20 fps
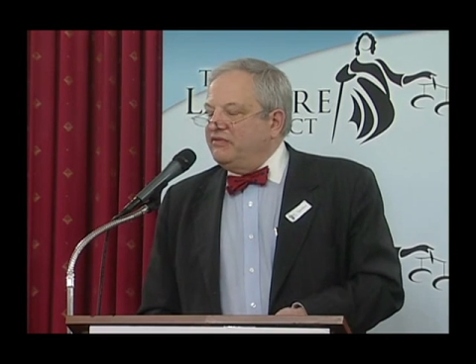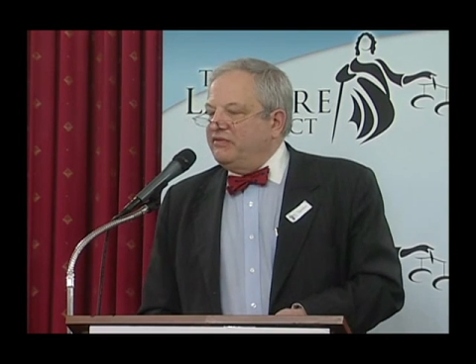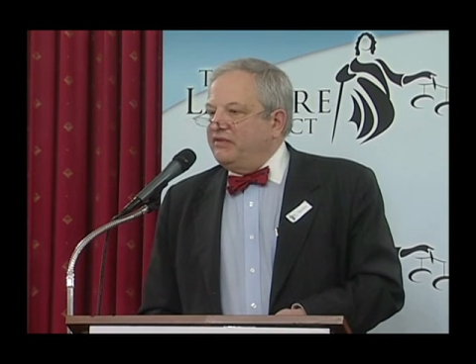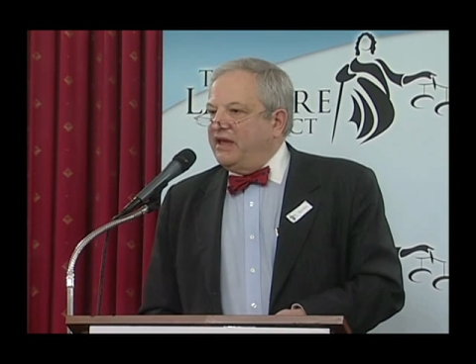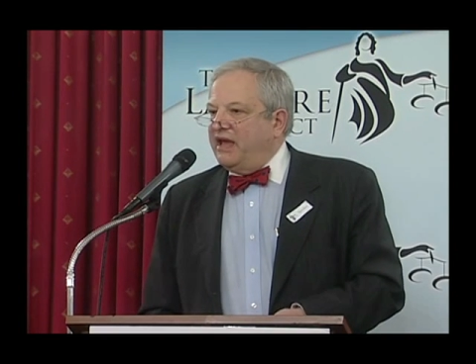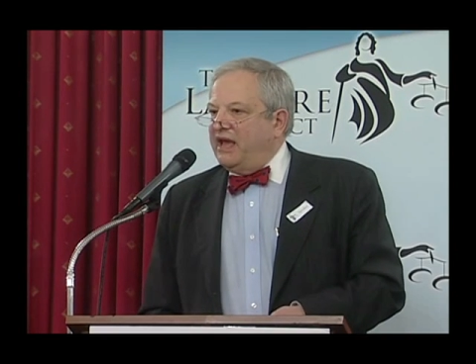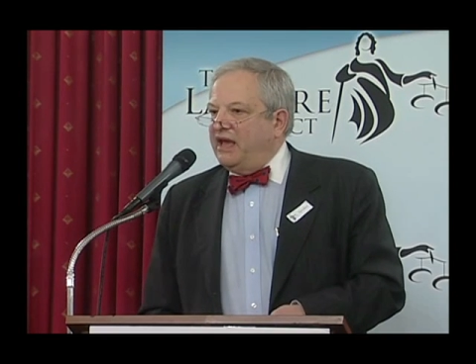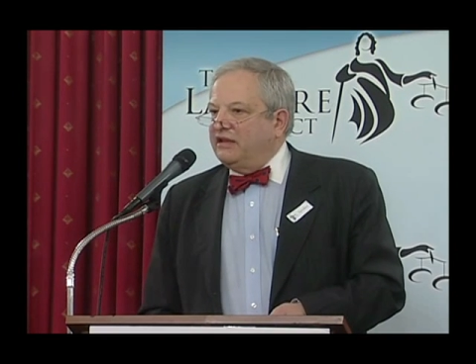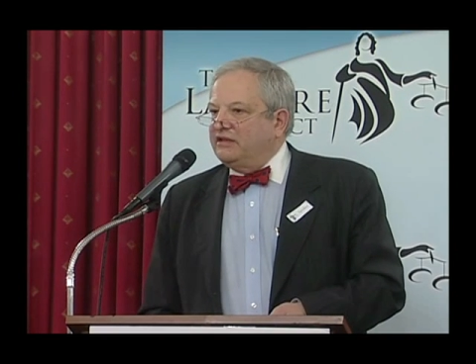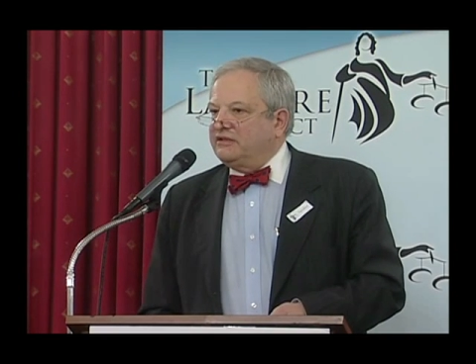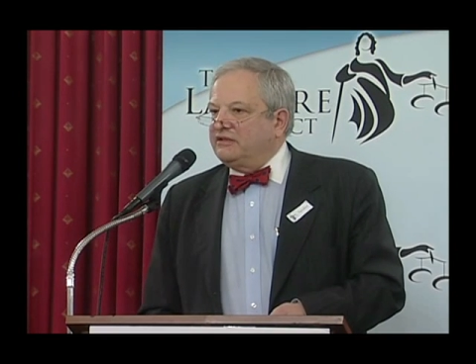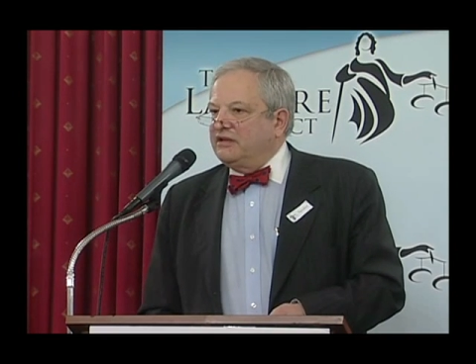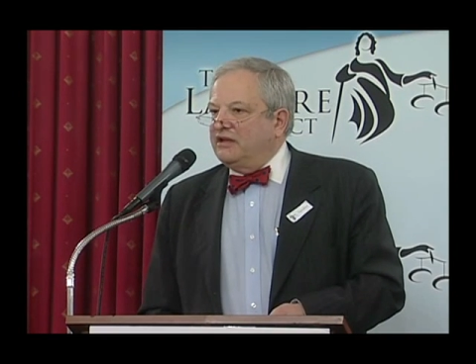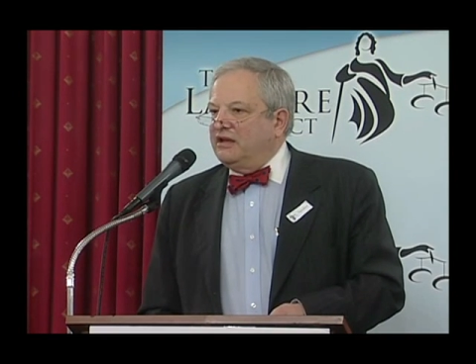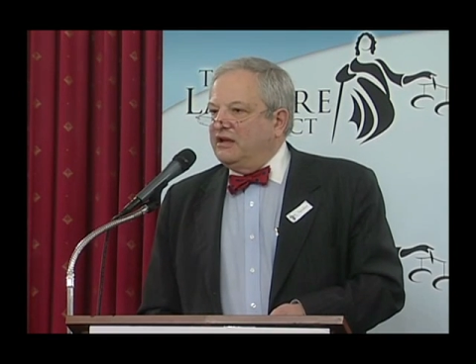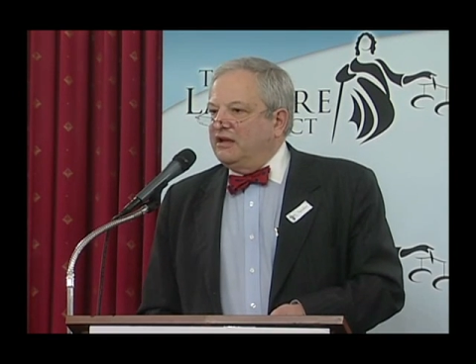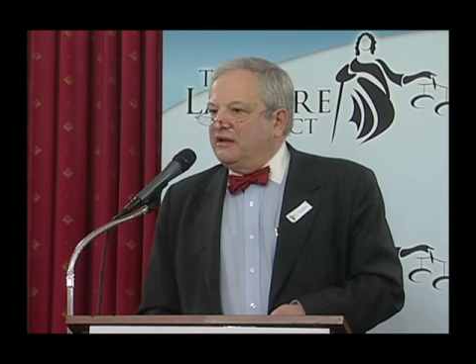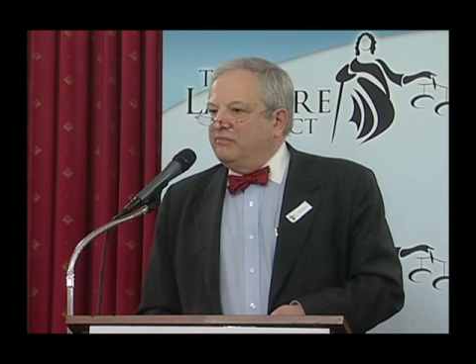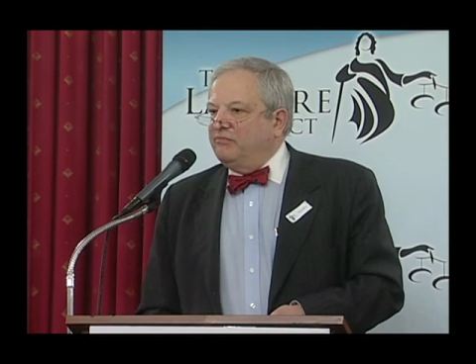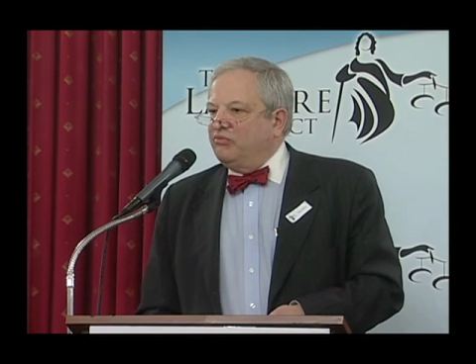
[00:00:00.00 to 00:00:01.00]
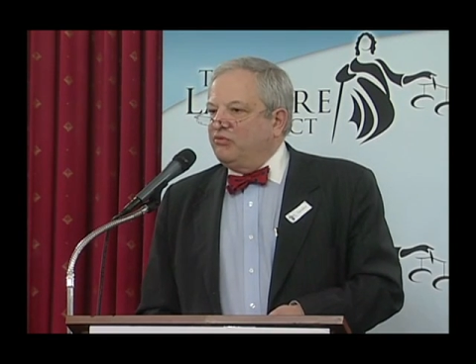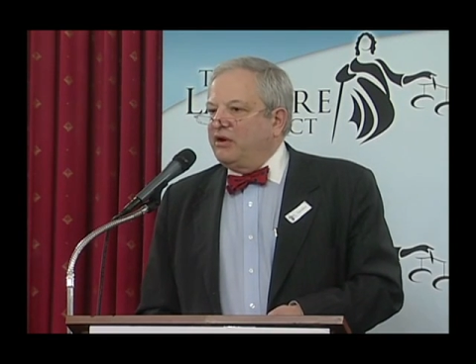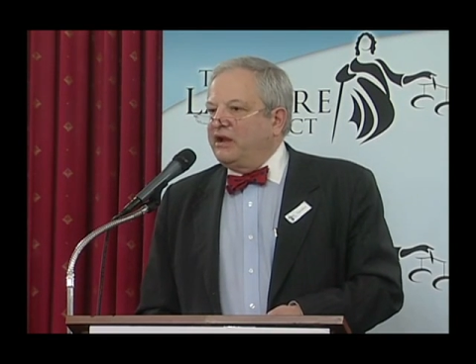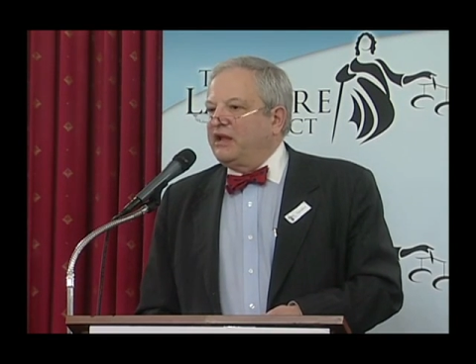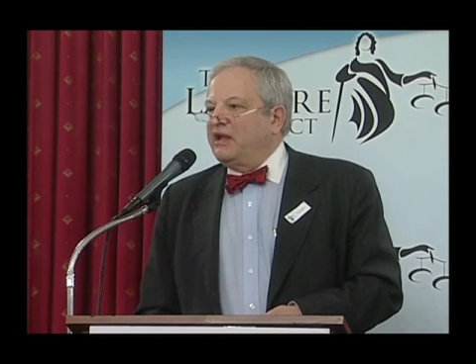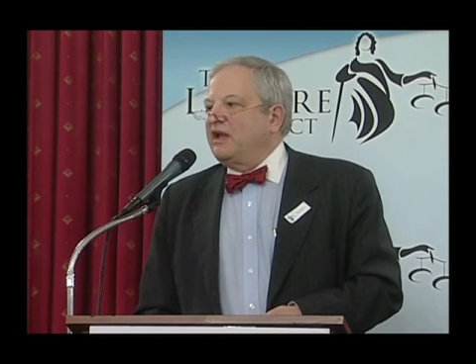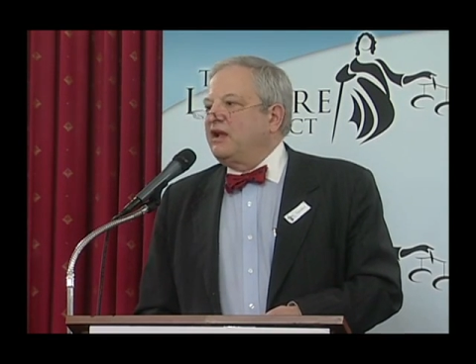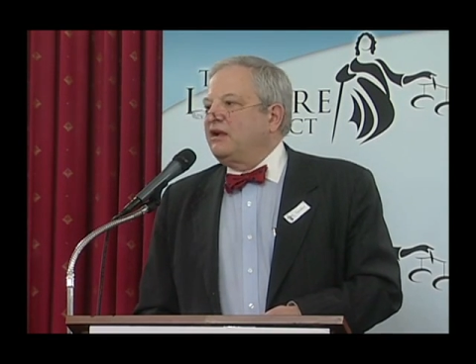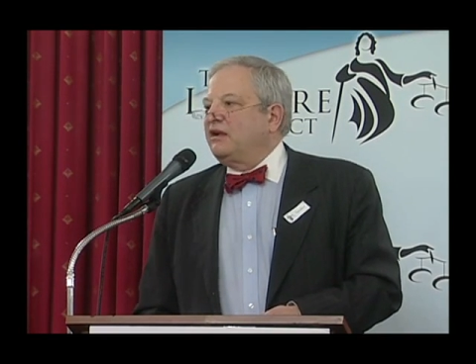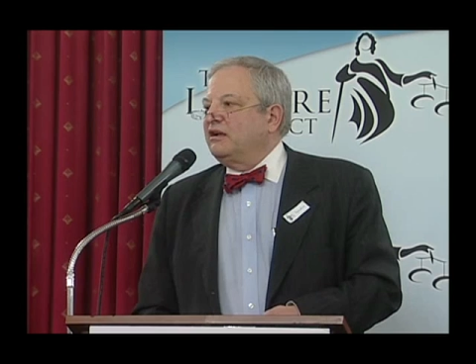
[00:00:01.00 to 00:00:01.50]
that
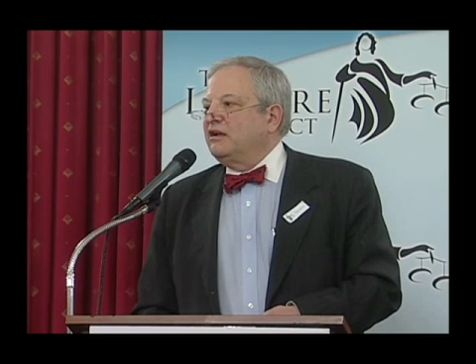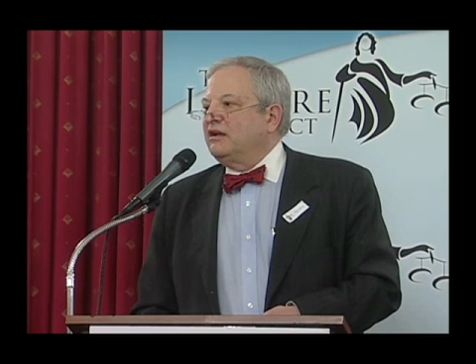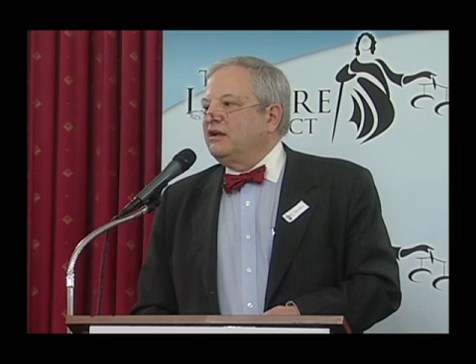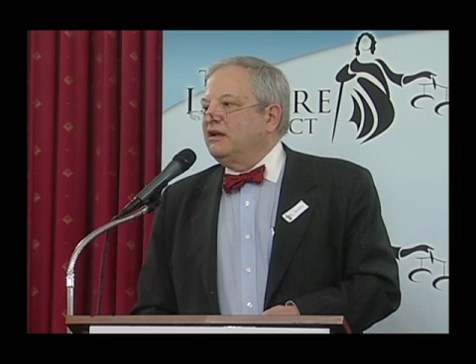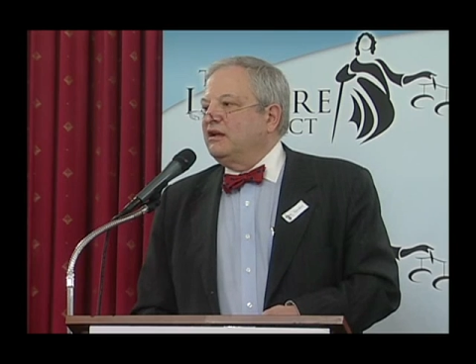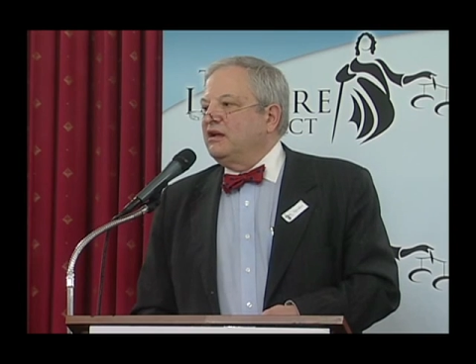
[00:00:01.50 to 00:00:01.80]
bringing